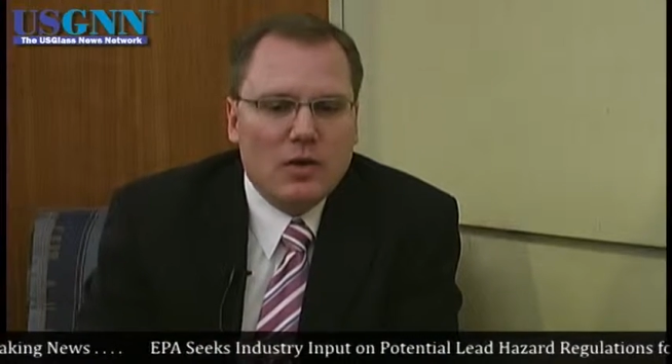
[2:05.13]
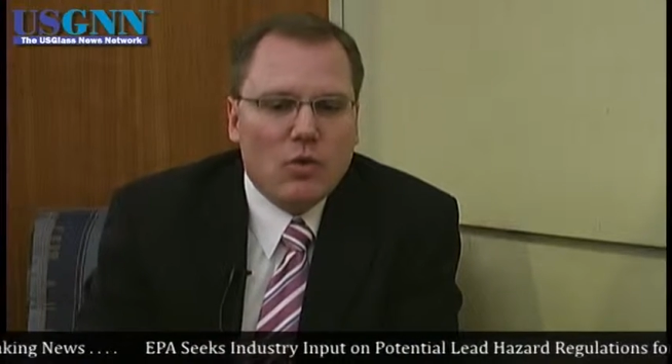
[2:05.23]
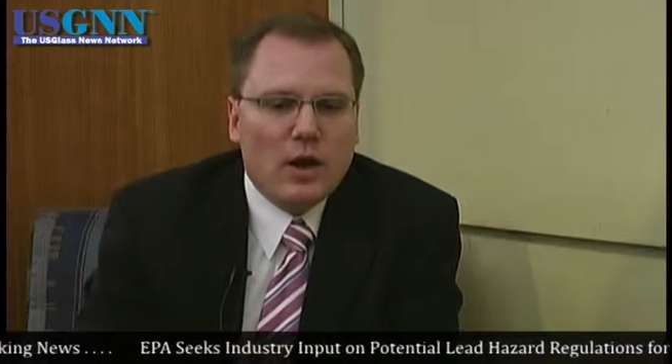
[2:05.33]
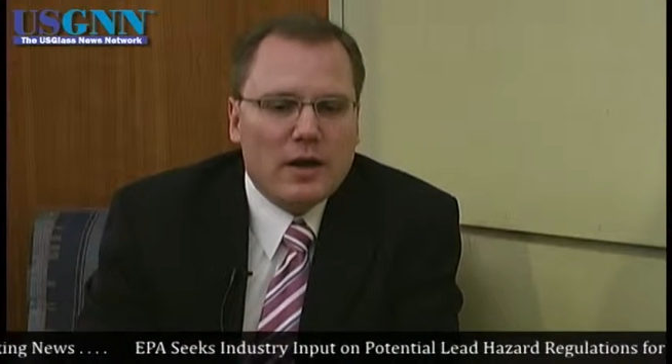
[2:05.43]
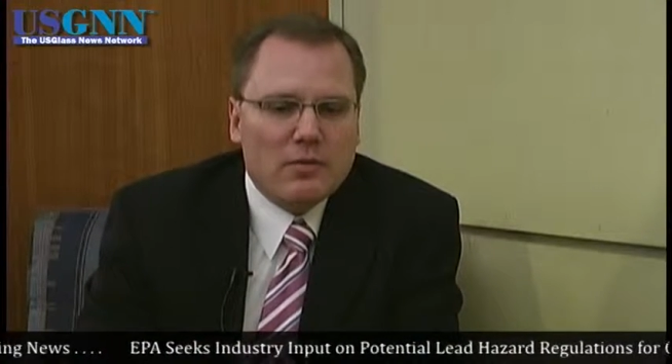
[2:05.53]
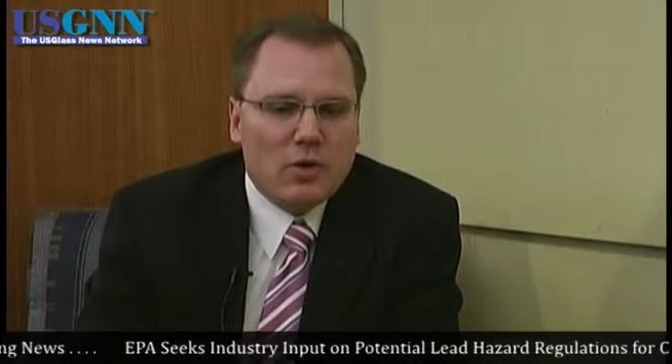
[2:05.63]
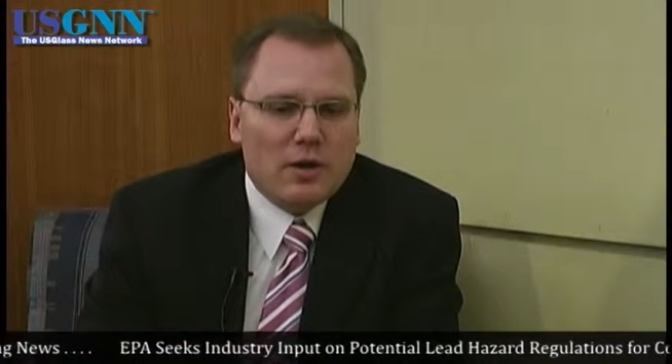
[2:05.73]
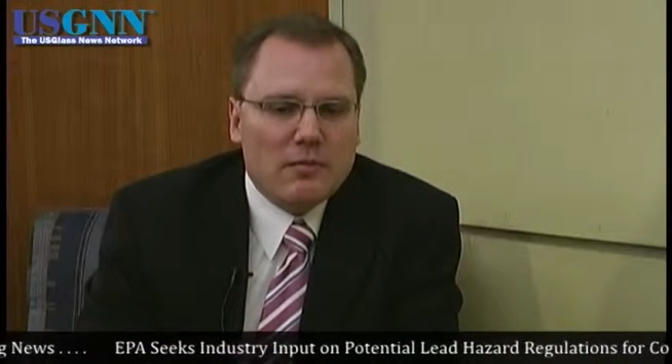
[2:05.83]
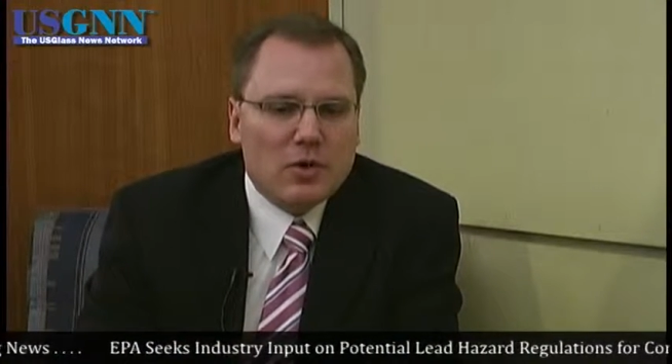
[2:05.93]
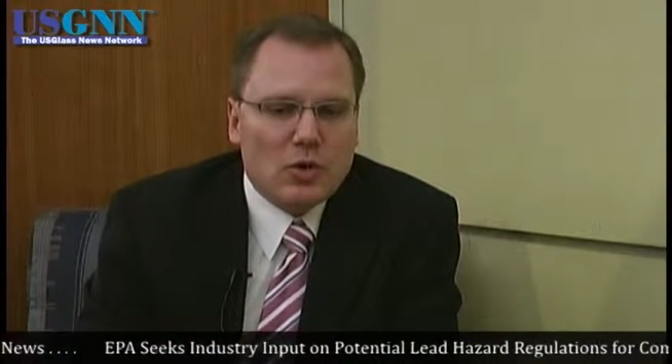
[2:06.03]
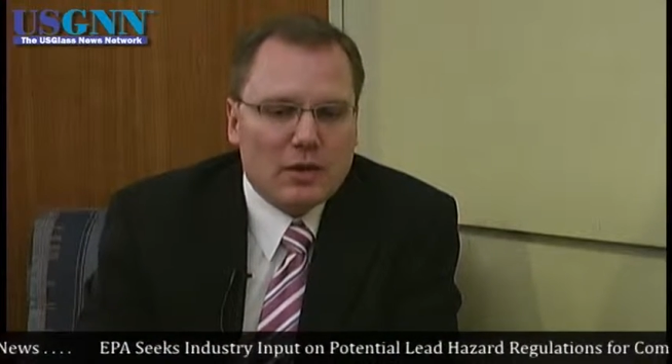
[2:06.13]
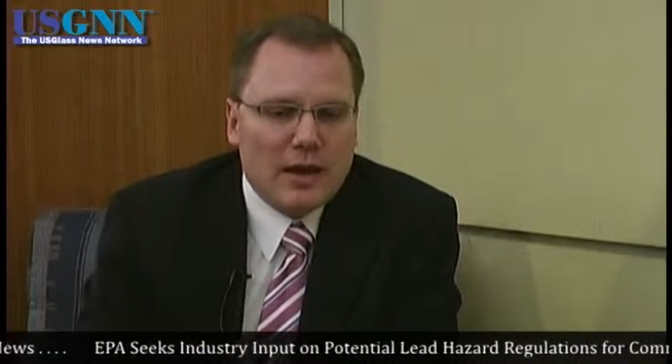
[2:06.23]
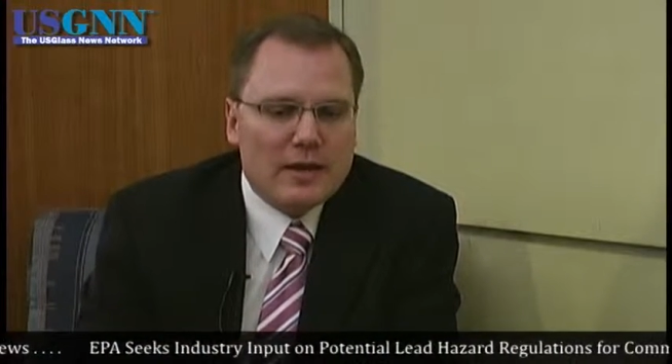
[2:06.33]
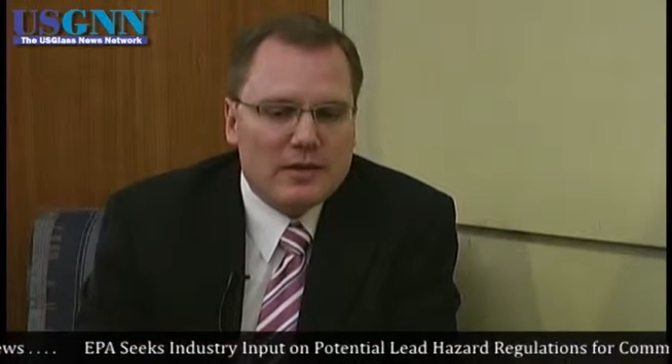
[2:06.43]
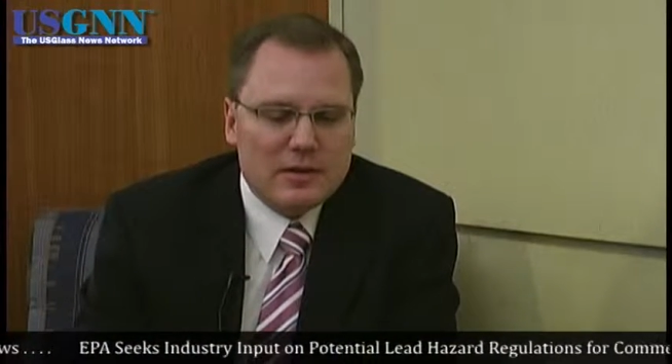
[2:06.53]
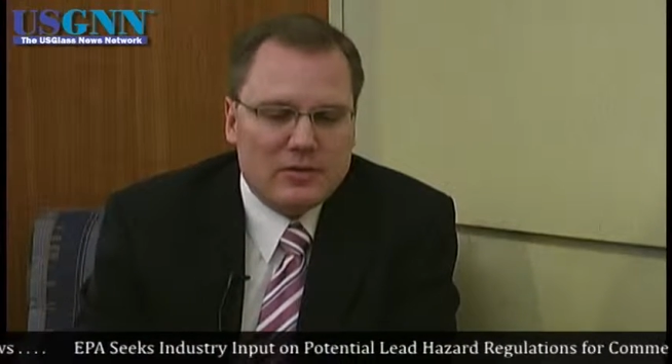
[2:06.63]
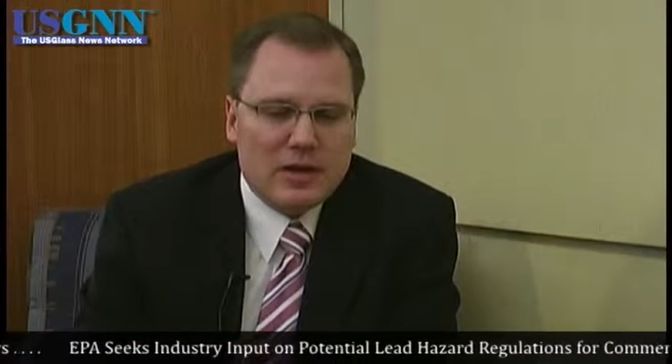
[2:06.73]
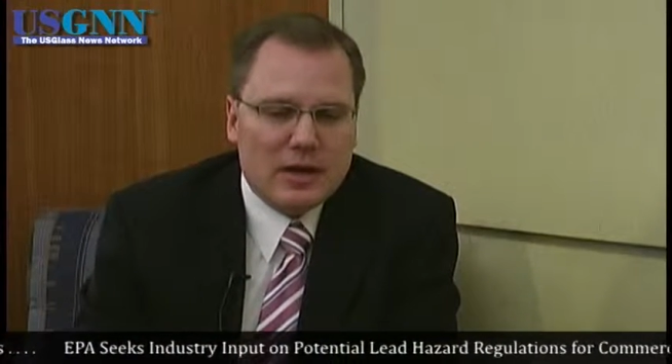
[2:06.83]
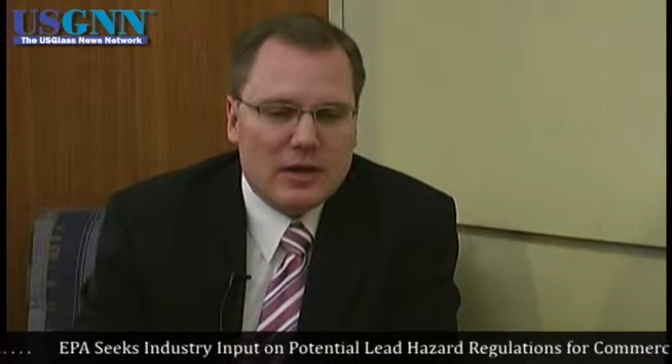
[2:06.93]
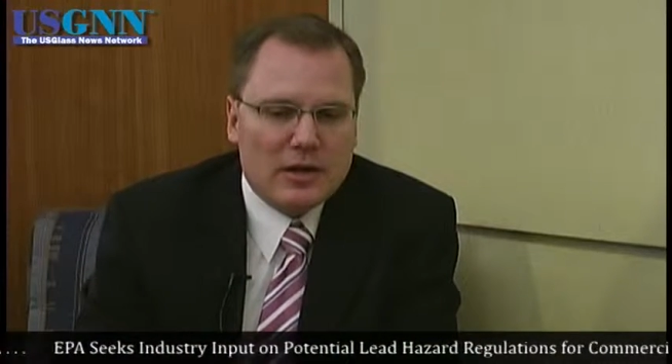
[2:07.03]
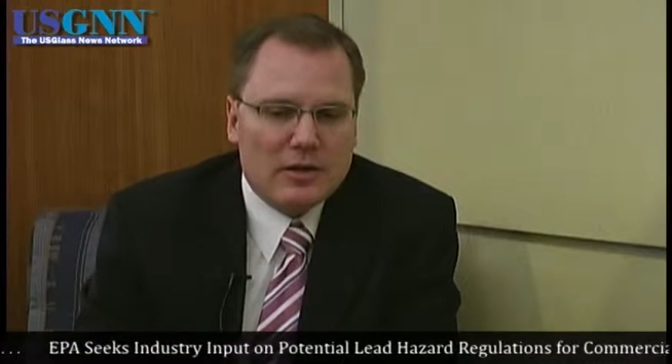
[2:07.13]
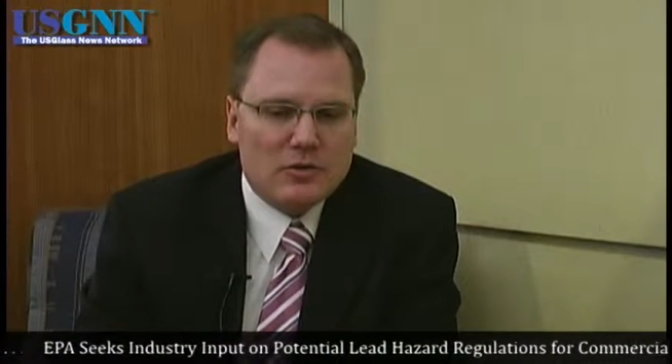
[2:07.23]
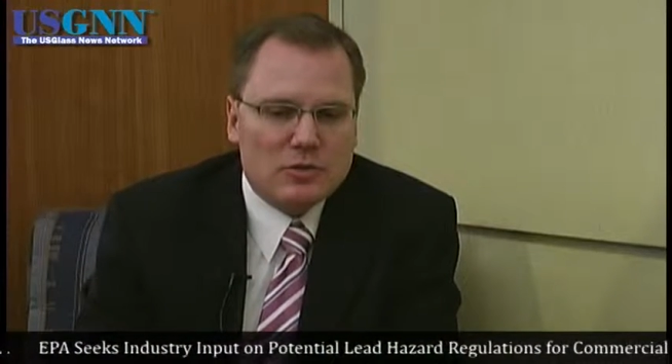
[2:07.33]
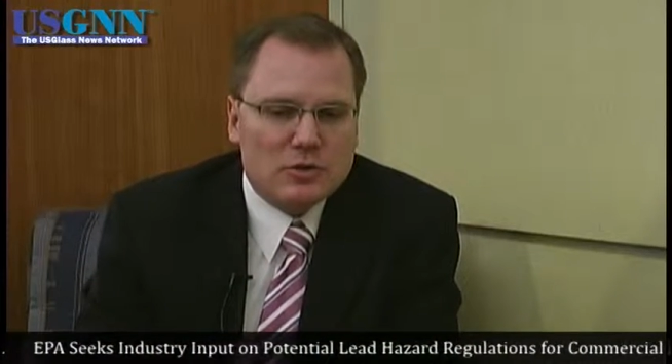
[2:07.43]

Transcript: One of the more likely scenarios,